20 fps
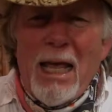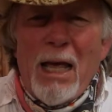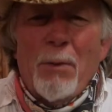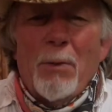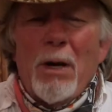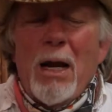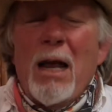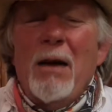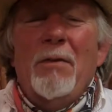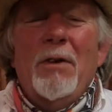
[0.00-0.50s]
And
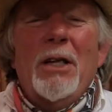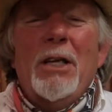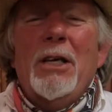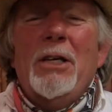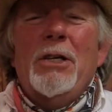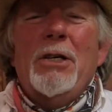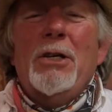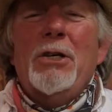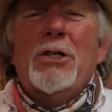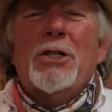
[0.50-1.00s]
whenever you
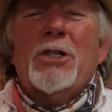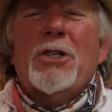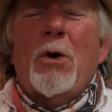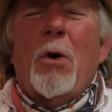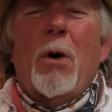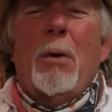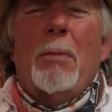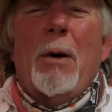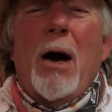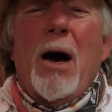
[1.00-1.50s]
use
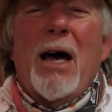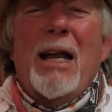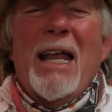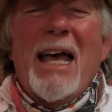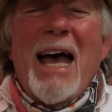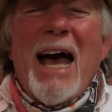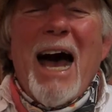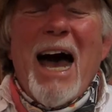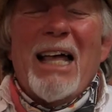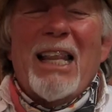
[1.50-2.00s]

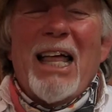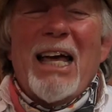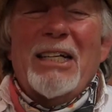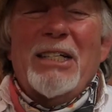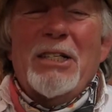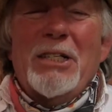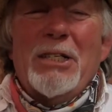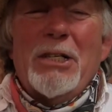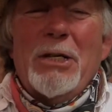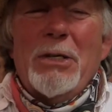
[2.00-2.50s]
store-bought, I like
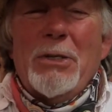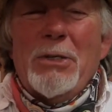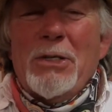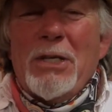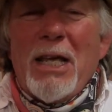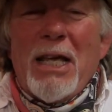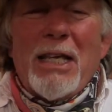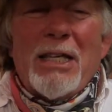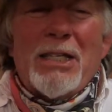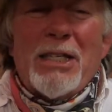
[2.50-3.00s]
to
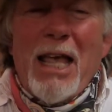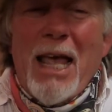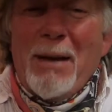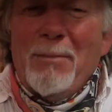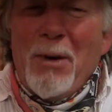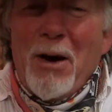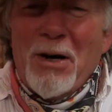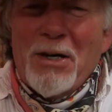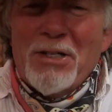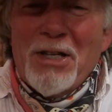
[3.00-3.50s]
use
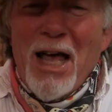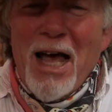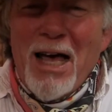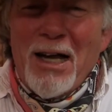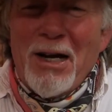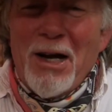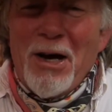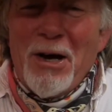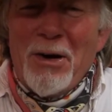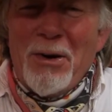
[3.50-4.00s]
San
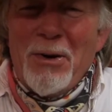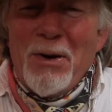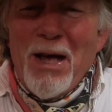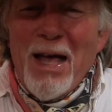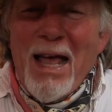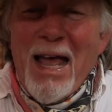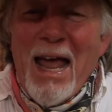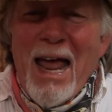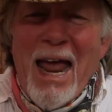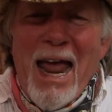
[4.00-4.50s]
Marzano
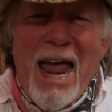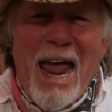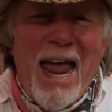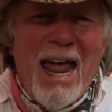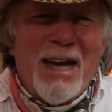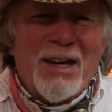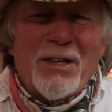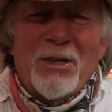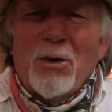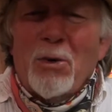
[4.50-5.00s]

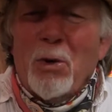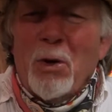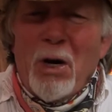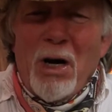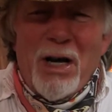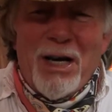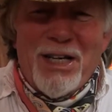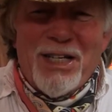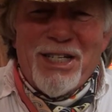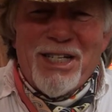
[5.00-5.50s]
and
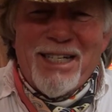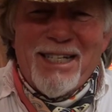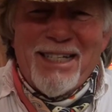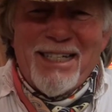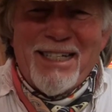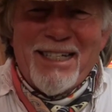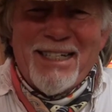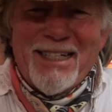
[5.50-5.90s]
crushed.